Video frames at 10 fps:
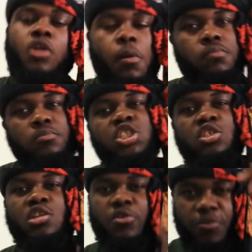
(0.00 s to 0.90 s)

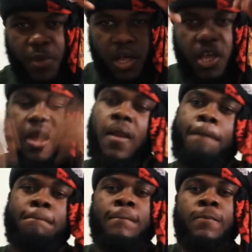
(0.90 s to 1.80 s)
Blessings and respect again.
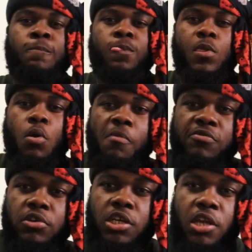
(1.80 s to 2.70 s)
Oh, my
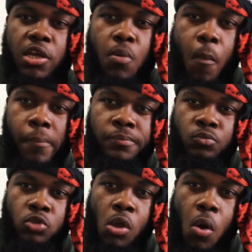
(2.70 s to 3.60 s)
phone is dead.
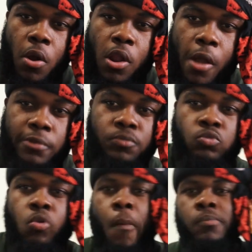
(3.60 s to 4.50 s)
Hold on.
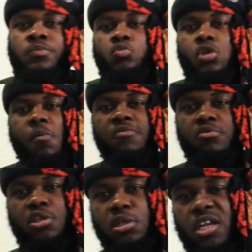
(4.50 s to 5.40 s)
Yeah, my
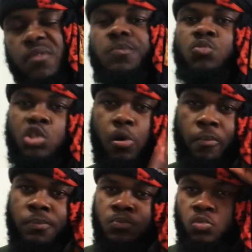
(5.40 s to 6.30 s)
phone is dead.
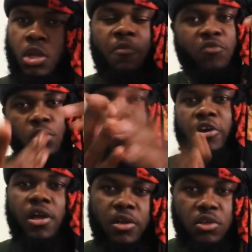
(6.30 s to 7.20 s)
So, my phone may
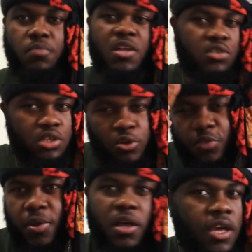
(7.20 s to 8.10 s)
record it. Blessings and
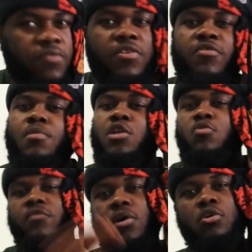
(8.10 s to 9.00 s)
respect again for everybody who
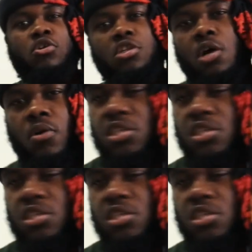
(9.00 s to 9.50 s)
forward out and watch